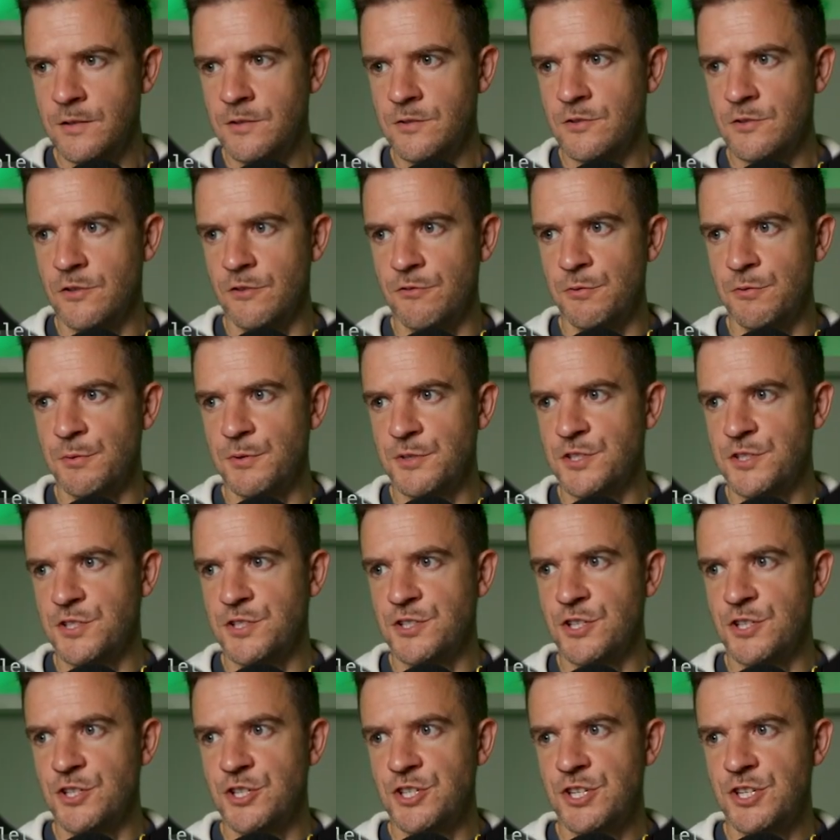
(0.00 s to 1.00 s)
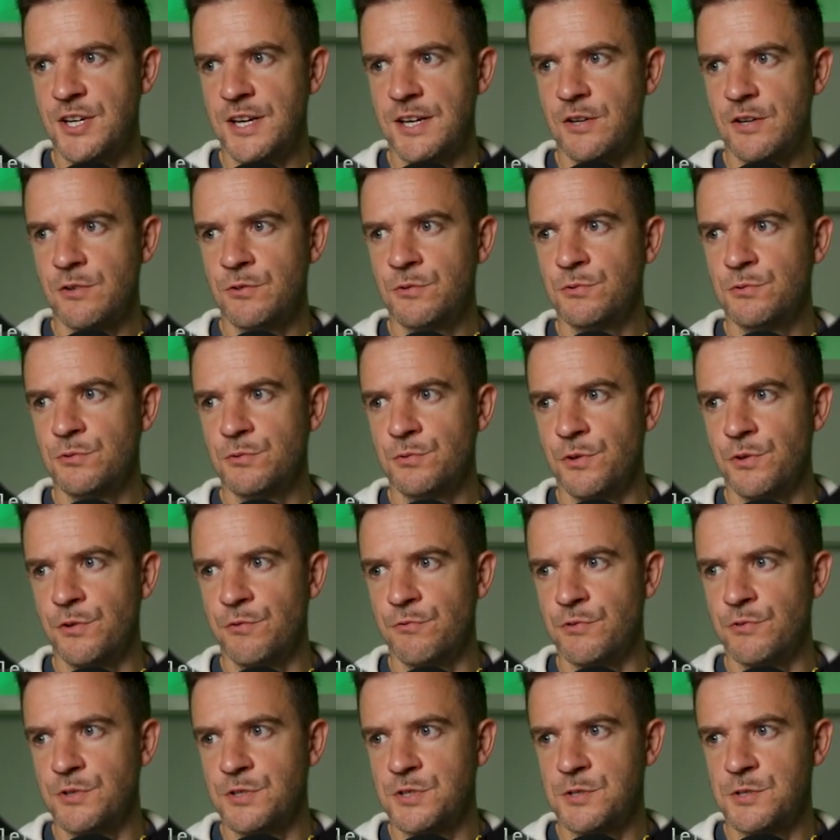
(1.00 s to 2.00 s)
So if we wanted to check all the
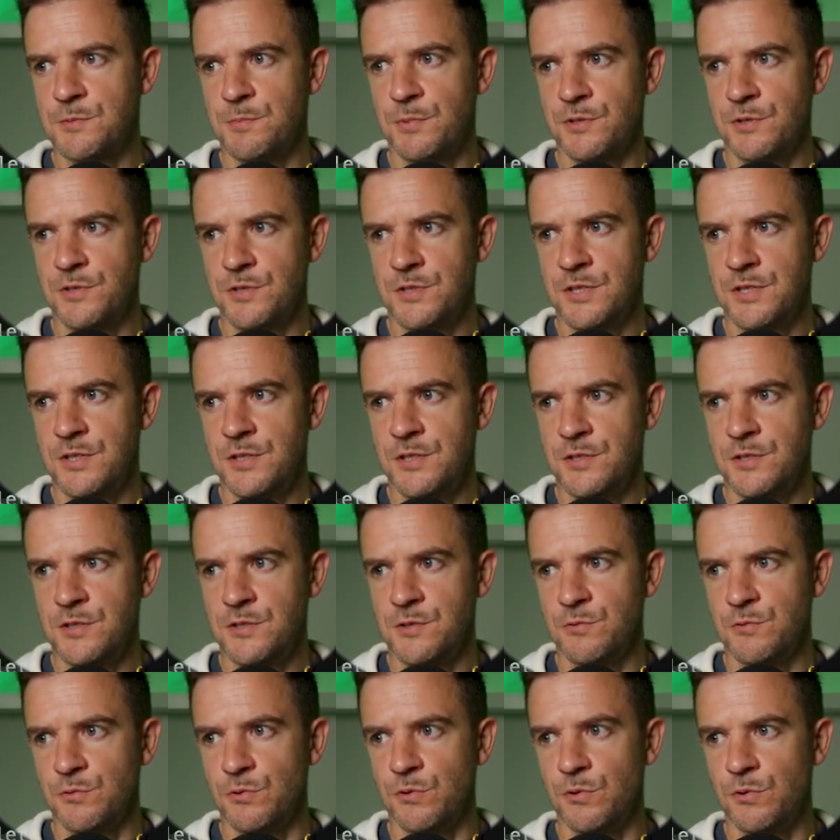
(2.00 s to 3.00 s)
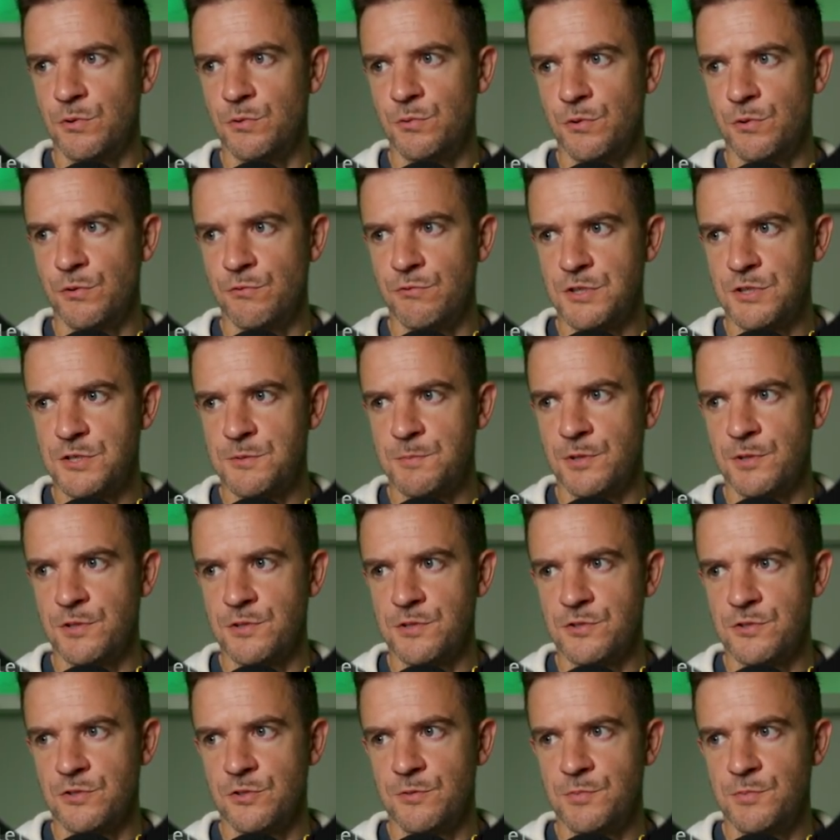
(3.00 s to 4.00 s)
responses or all the
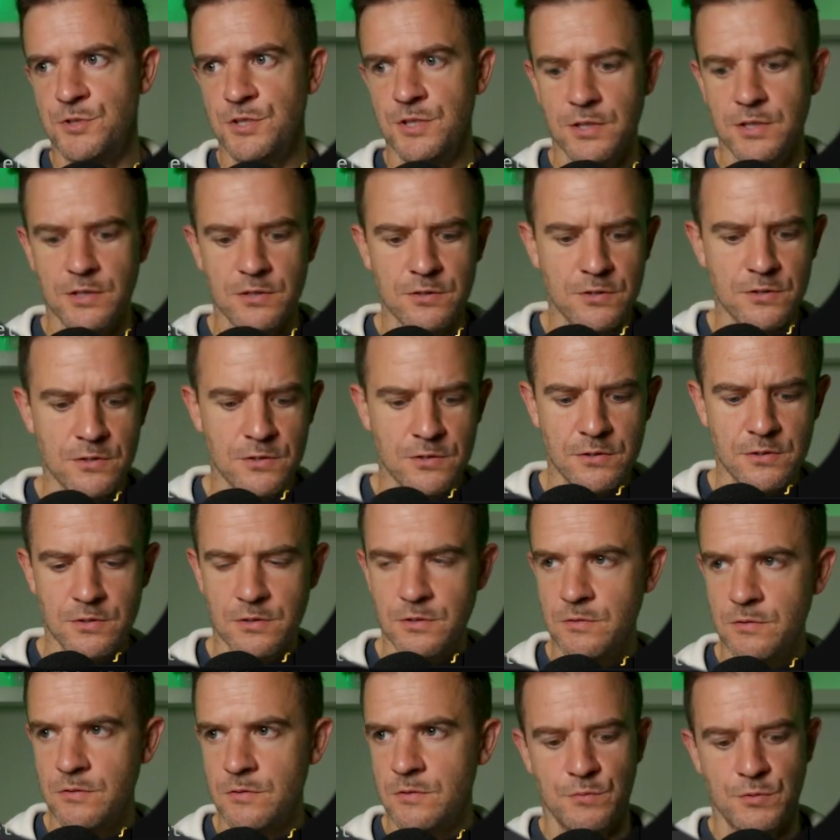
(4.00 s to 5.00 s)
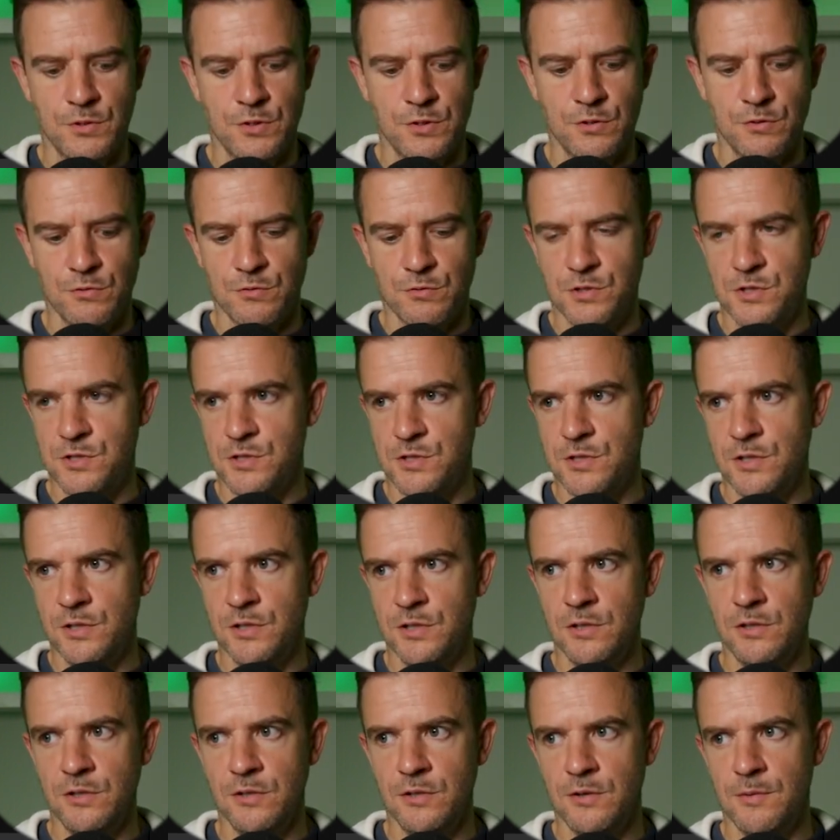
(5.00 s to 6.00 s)
response objects, we do
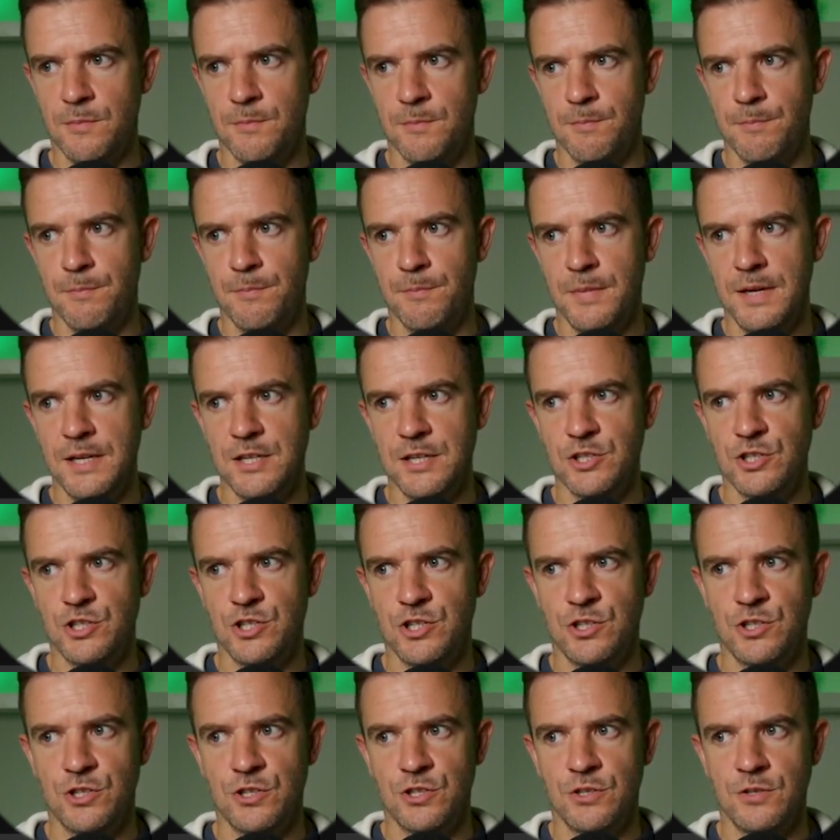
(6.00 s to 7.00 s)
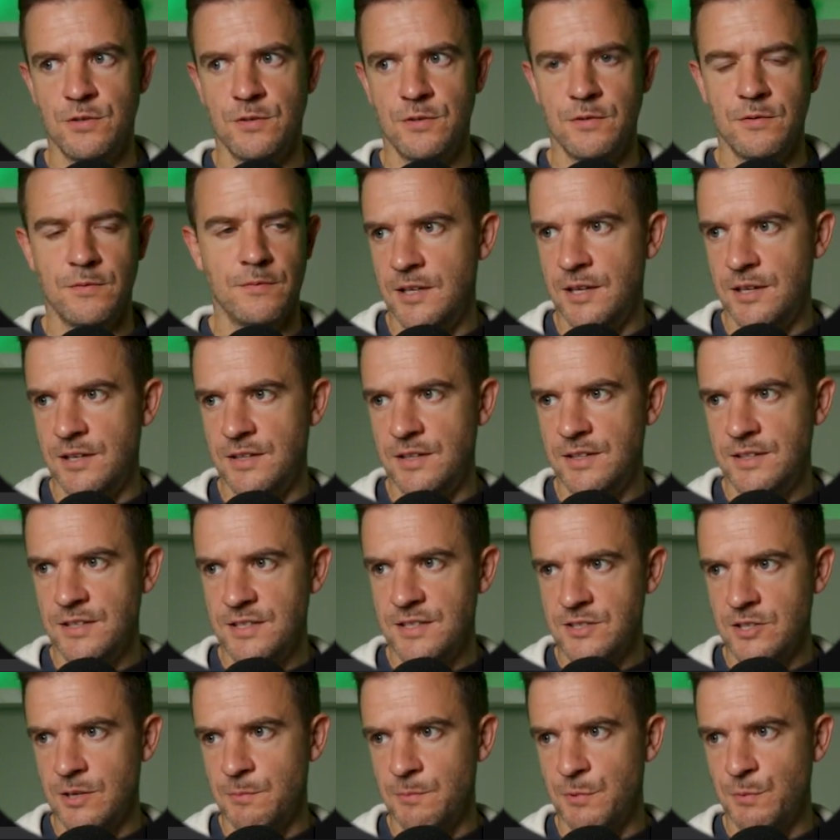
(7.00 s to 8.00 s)
star match. Then
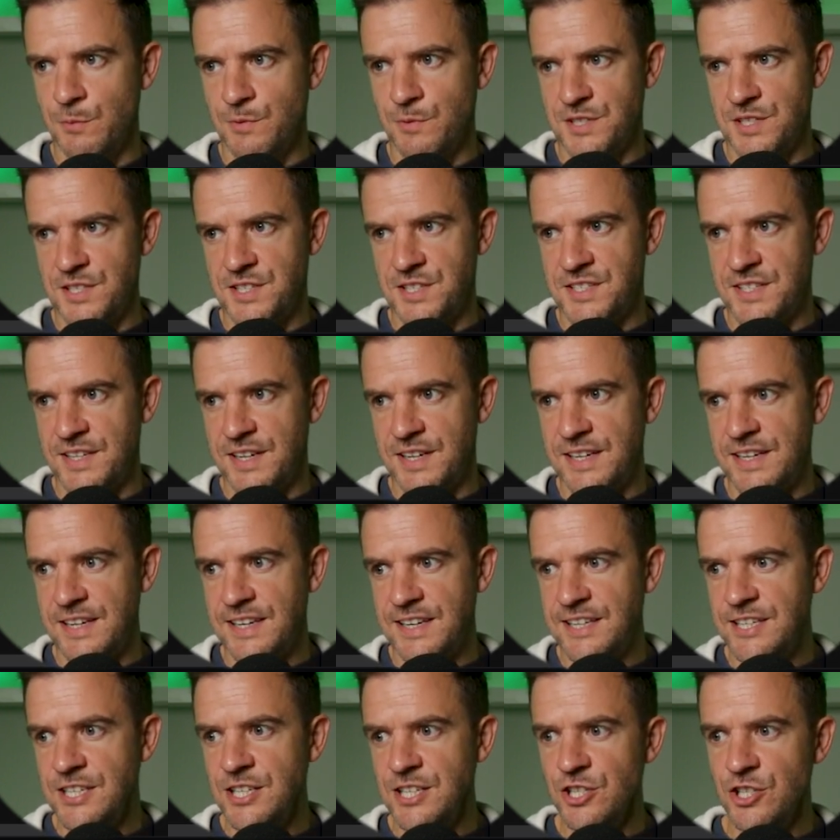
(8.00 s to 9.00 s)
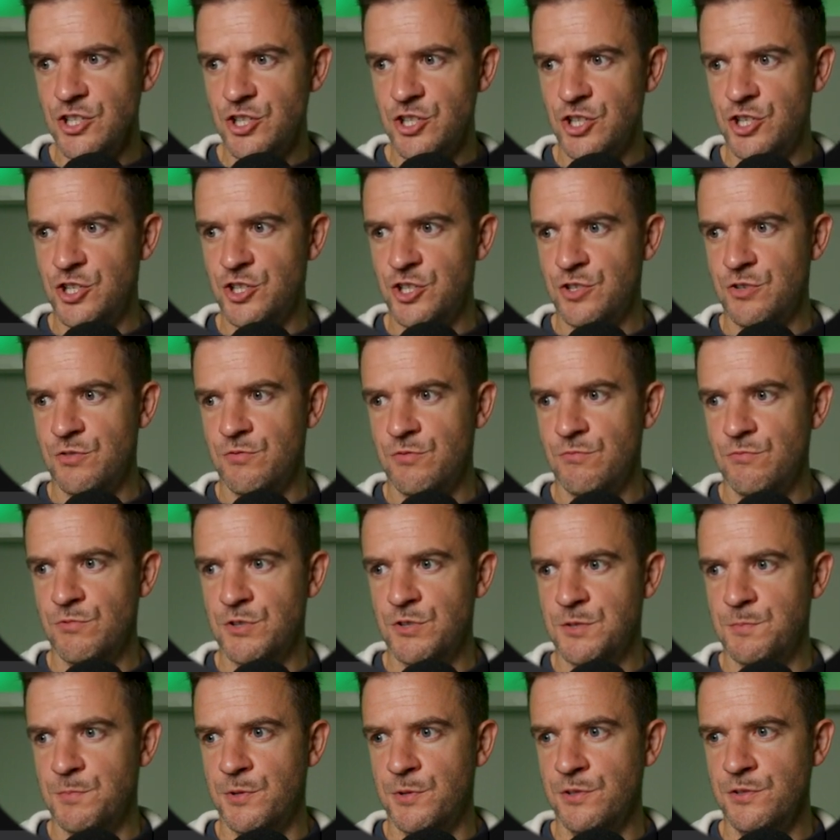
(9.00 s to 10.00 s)
this time we want to say each
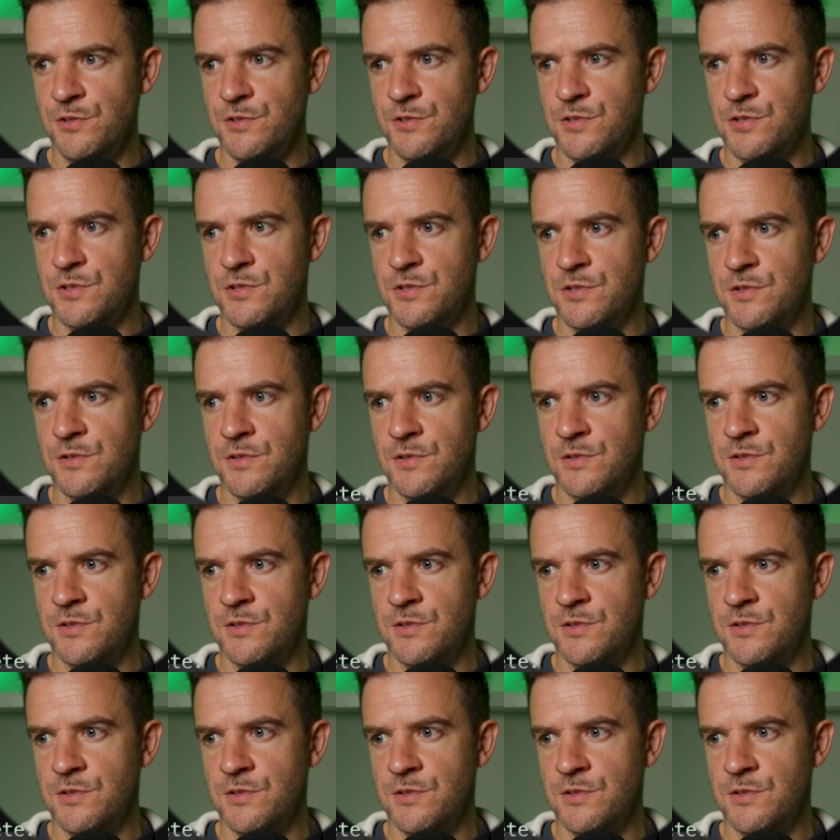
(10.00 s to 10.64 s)
response.